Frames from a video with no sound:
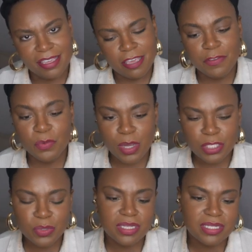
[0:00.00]
If you
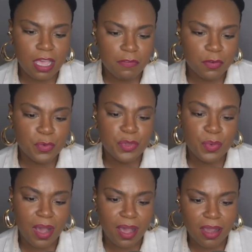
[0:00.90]
want to discover who
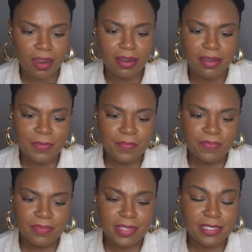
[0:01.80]
you are,
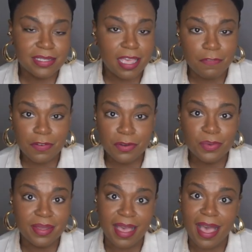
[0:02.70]
discover
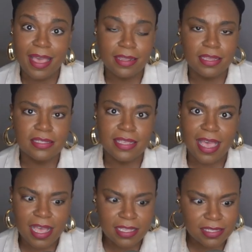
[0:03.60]
who God is.
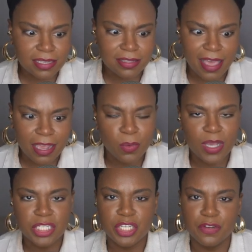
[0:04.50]
Ask that
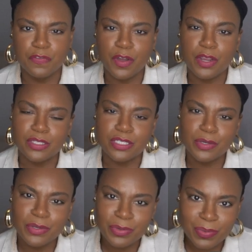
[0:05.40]
question first.
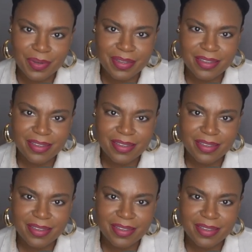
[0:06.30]
Who